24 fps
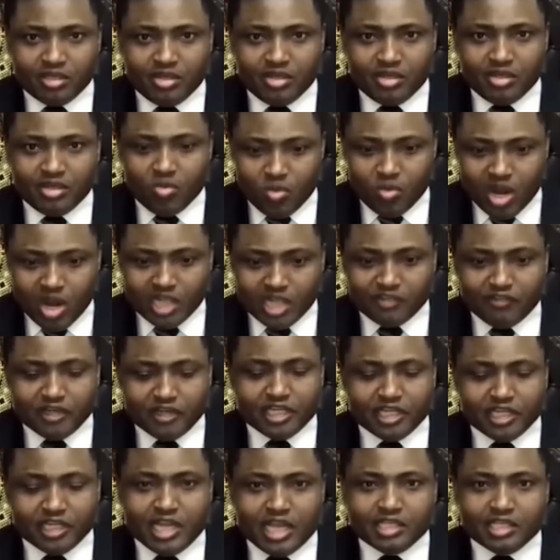on what is
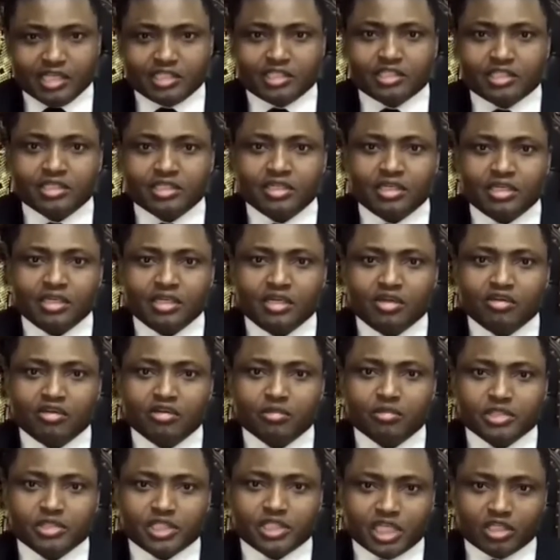going to happen
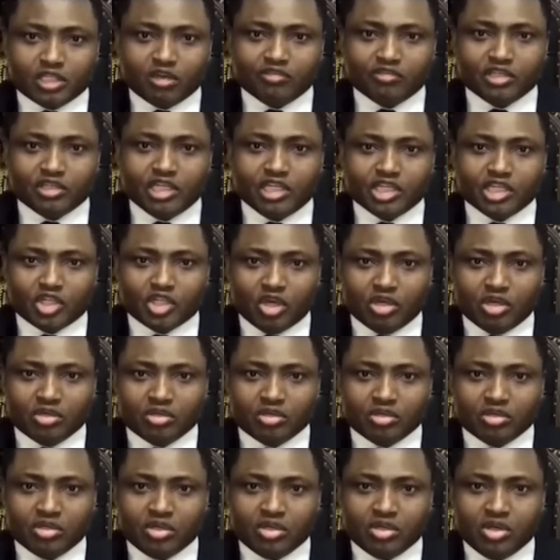and how we are going to
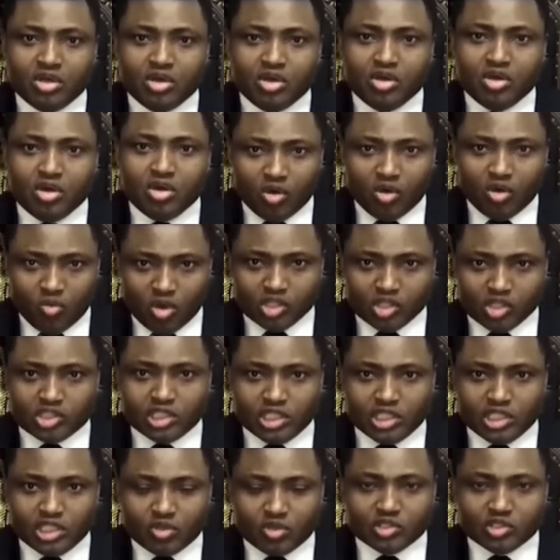move forward from
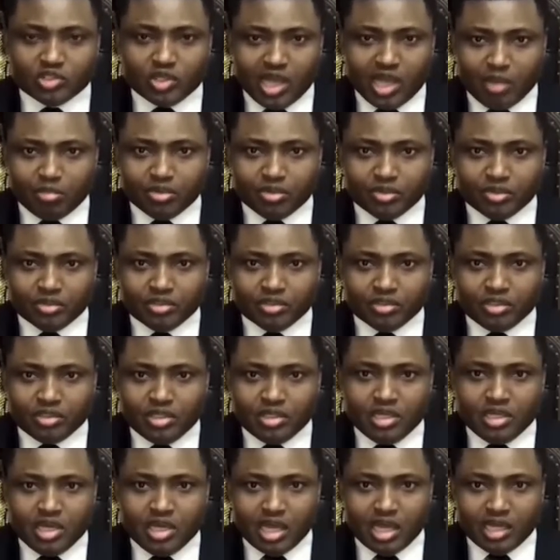here. As
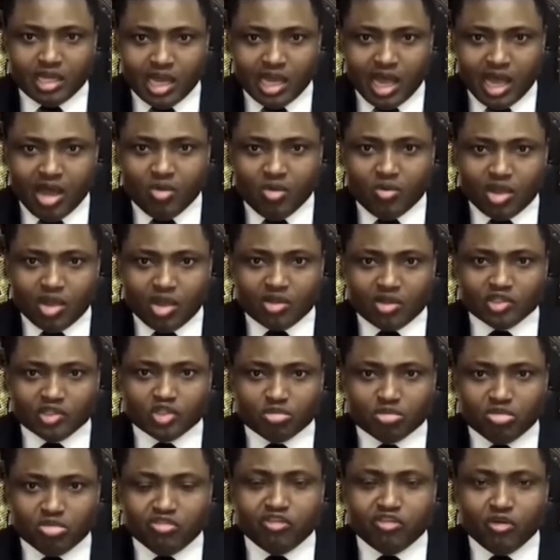our
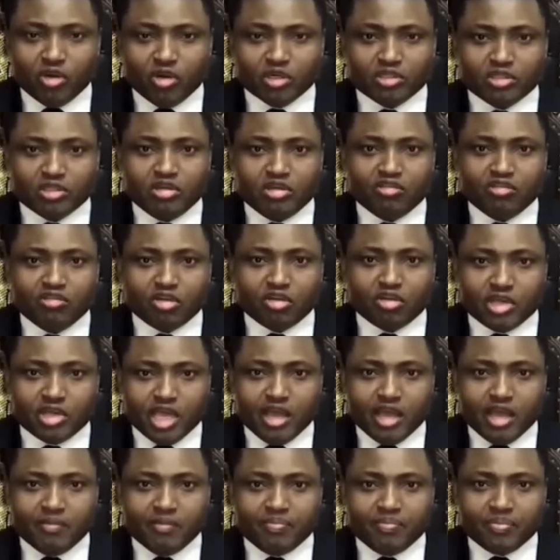countdown ended today,
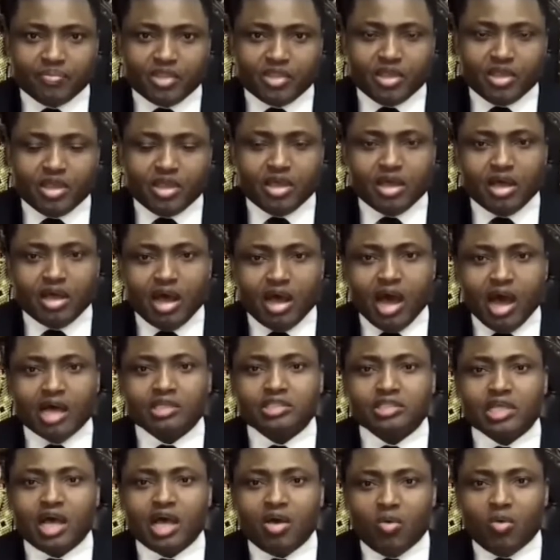
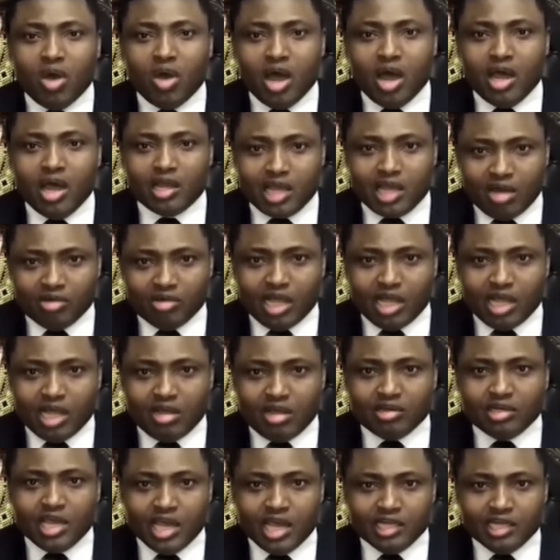today will
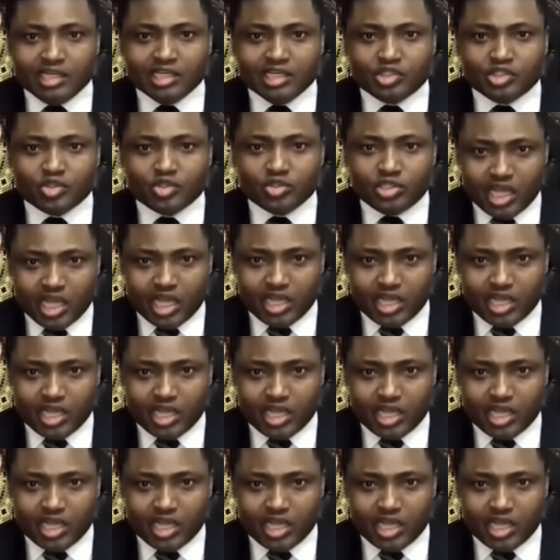begin the day